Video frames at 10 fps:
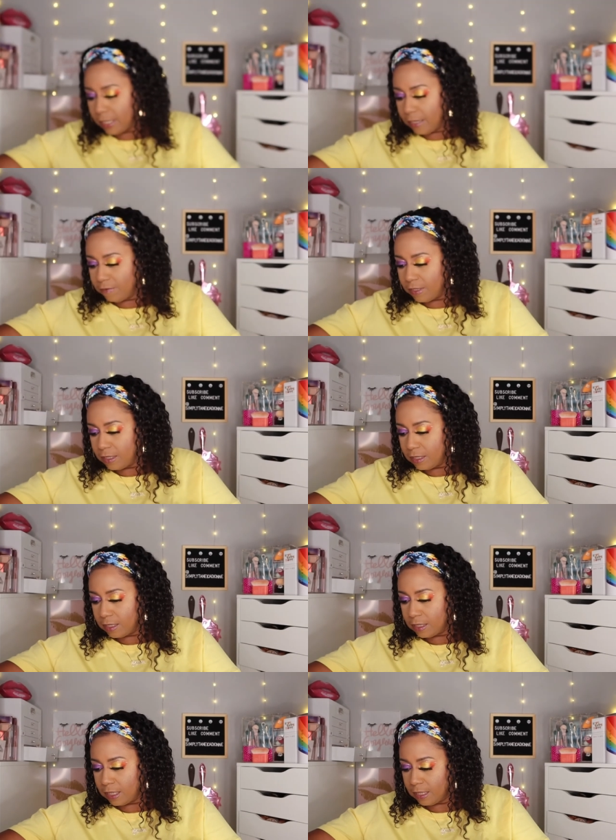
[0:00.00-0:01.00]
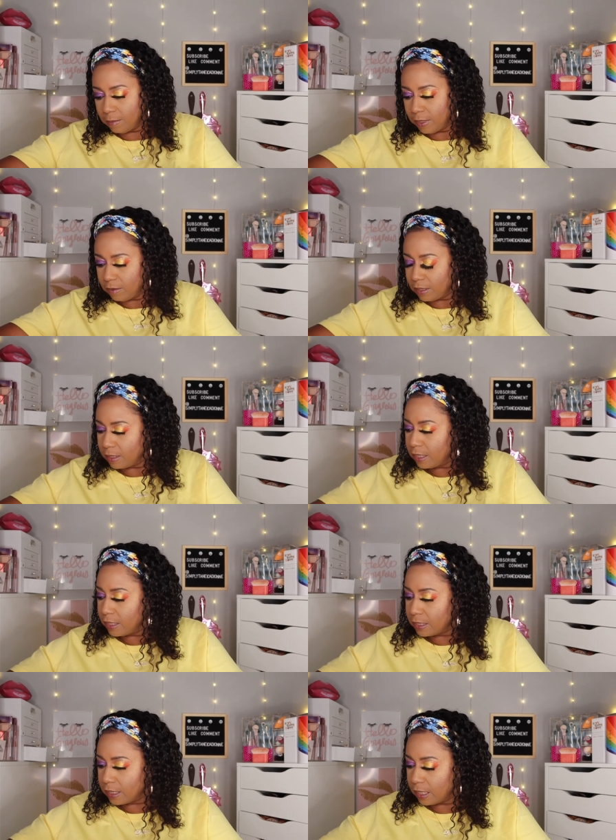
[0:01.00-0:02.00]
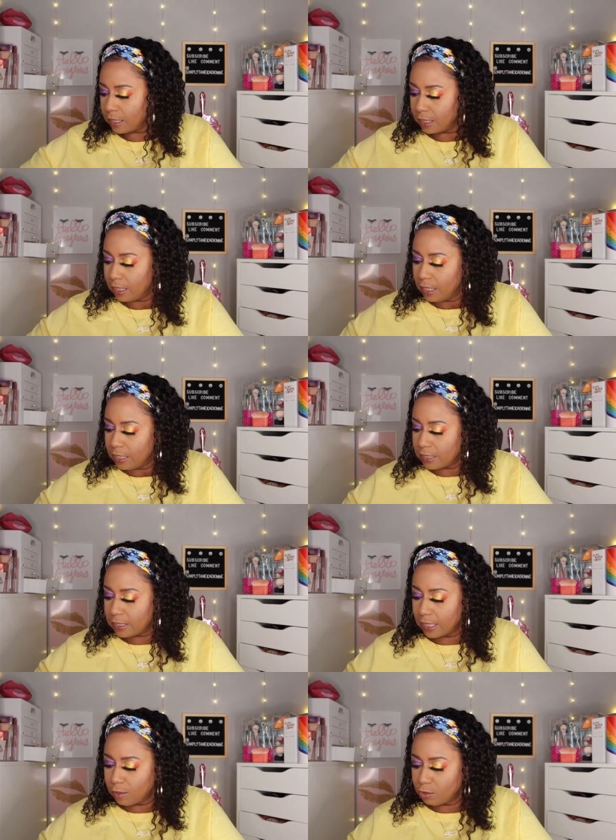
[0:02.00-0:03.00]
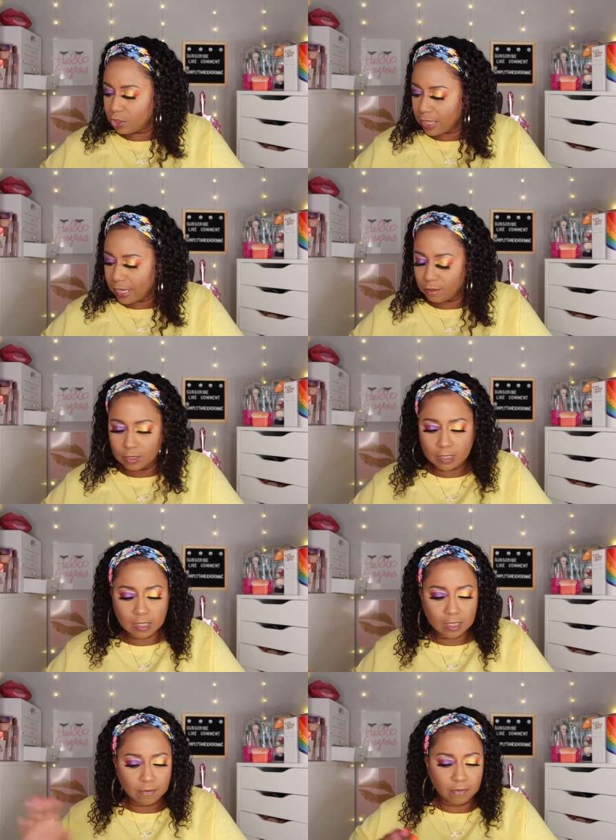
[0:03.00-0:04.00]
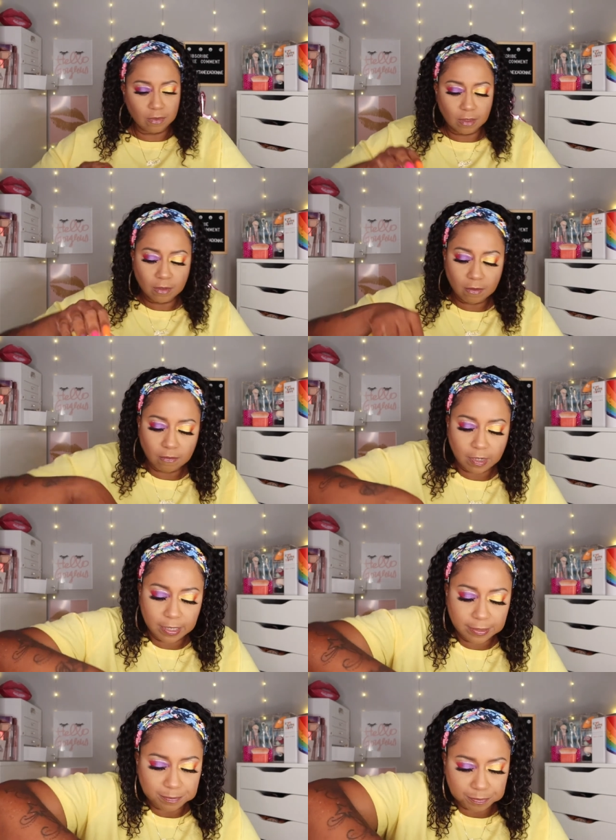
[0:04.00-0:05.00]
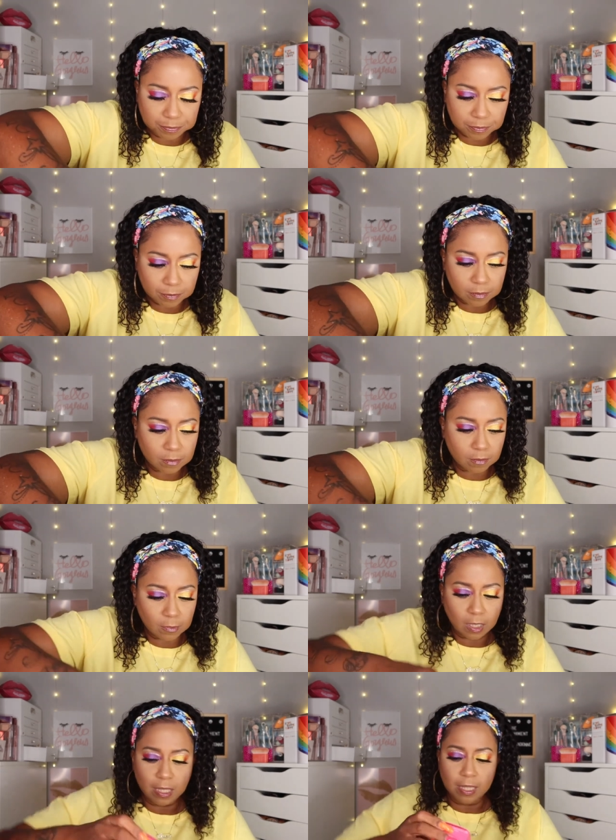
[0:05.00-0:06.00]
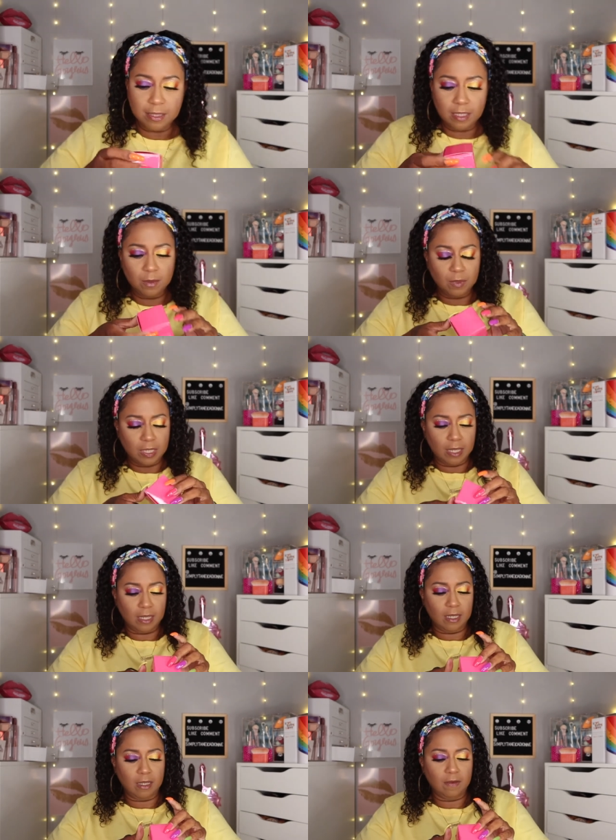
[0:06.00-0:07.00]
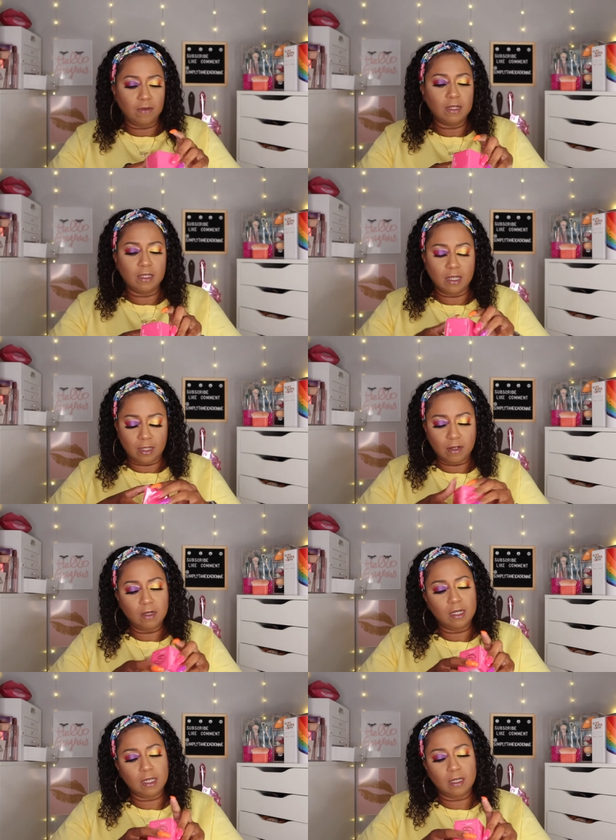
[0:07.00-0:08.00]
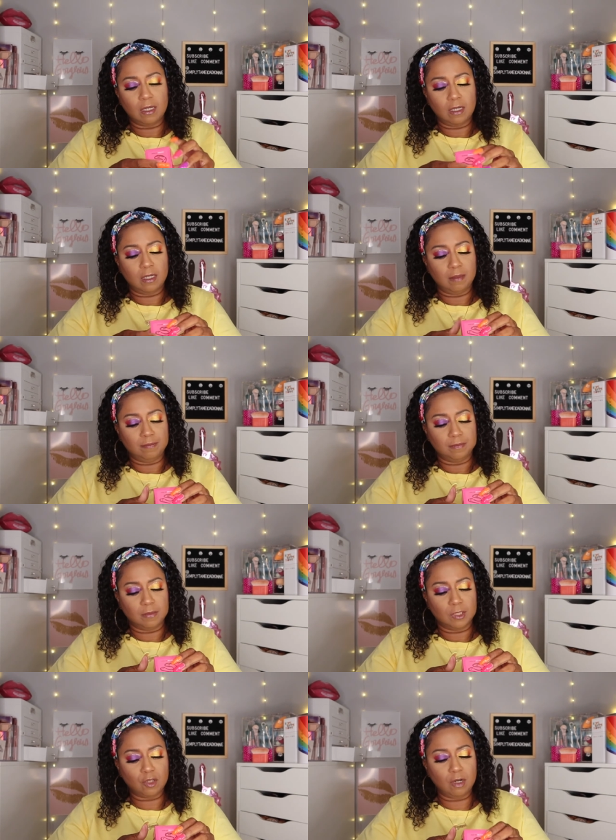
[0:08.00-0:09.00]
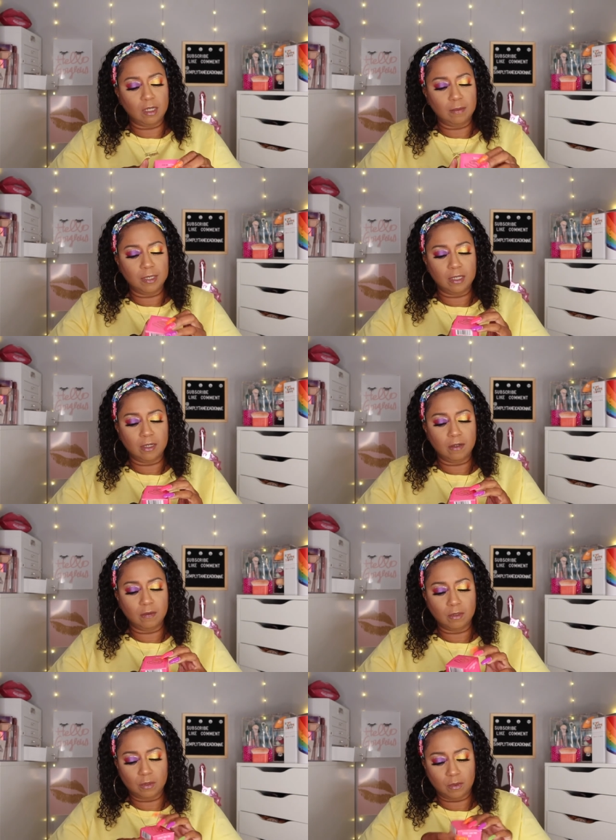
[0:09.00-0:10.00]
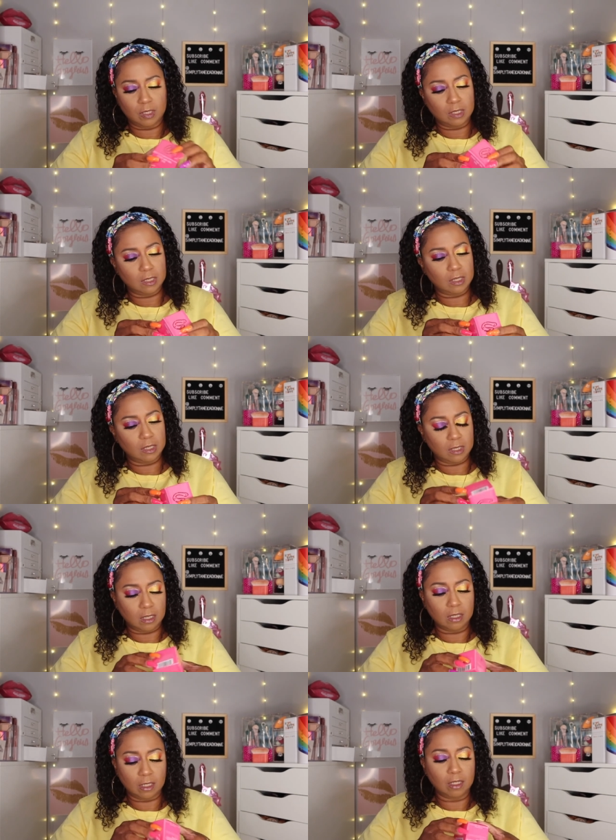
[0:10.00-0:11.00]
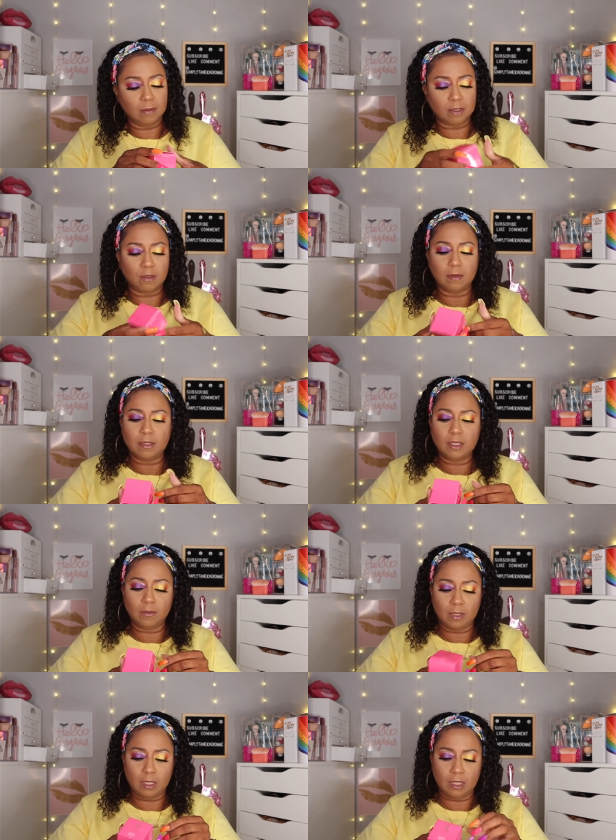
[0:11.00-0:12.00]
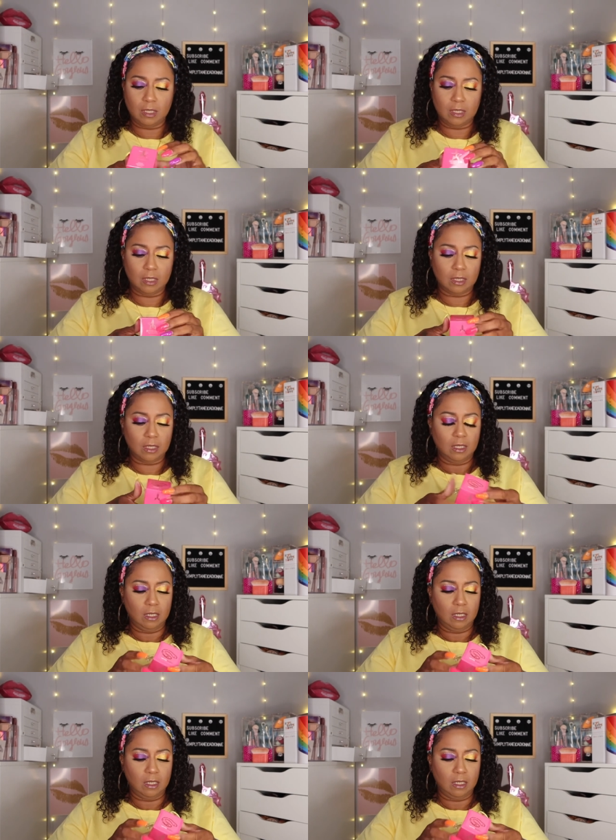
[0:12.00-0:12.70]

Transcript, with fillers: I might have to think about this uh, single shadow stuff. All right. Then we have another lick um, scrub here. Which one is this? Another lip scrub. This one is...